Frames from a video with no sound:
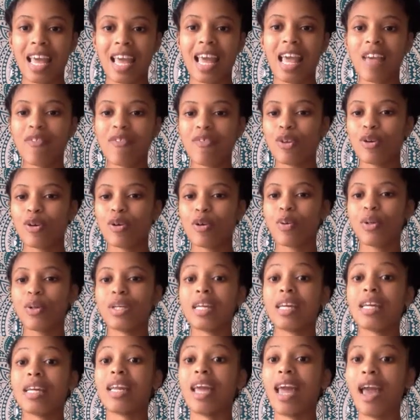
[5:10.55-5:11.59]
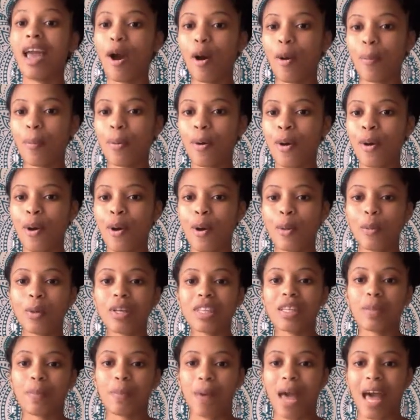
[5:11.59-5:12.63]
If you need help
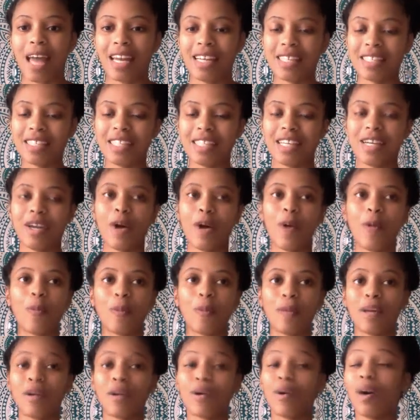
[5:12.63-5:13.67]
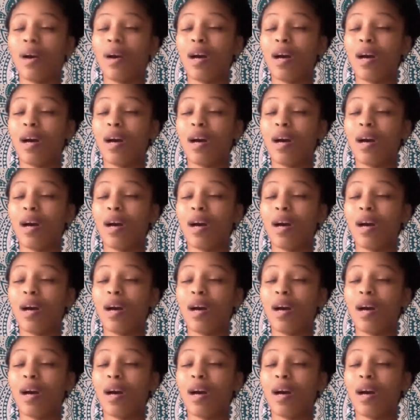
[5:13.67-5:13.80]
with balancing, opening,